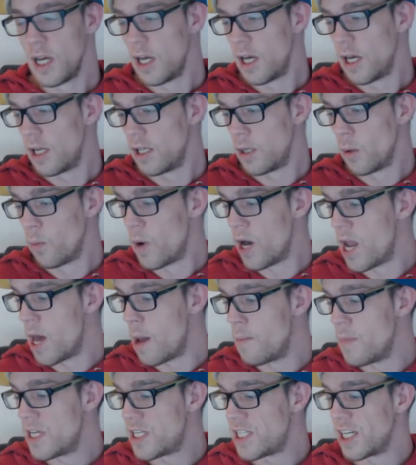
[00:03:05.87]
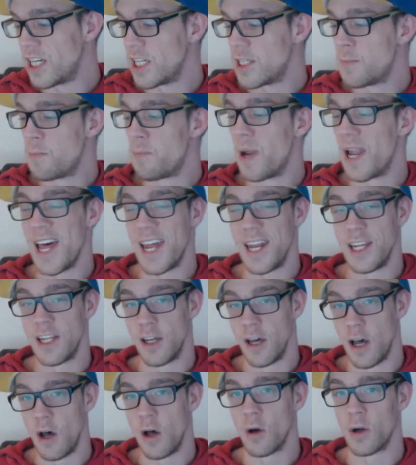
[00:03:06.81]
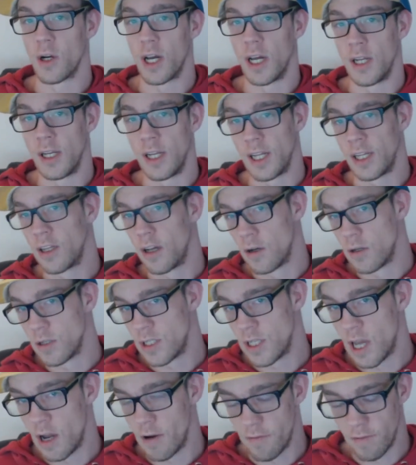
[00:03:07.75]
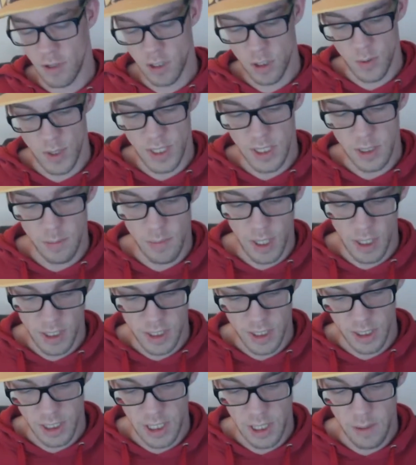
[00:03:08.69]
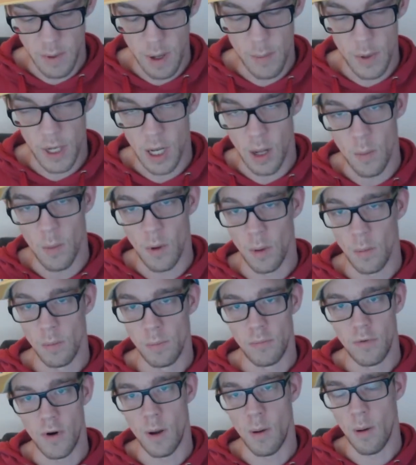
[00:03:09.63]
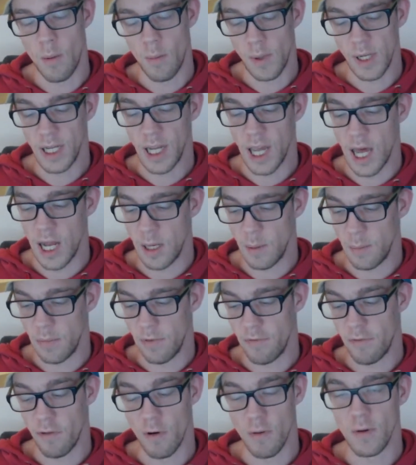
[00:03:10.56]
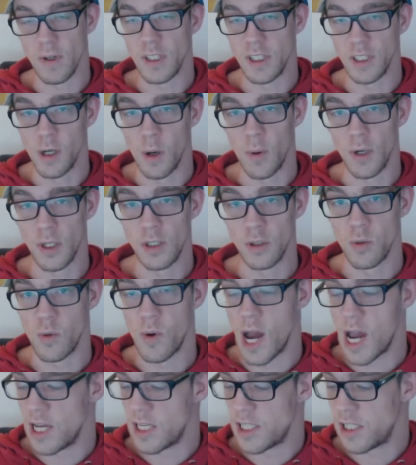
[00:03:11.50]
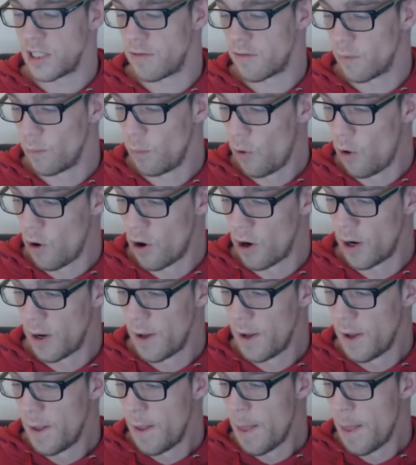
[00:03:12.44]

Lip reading: The one I'm missing is Planet Hulk, and that goes now for $20 on eBay, but I will probably get it before it's going to rise even more.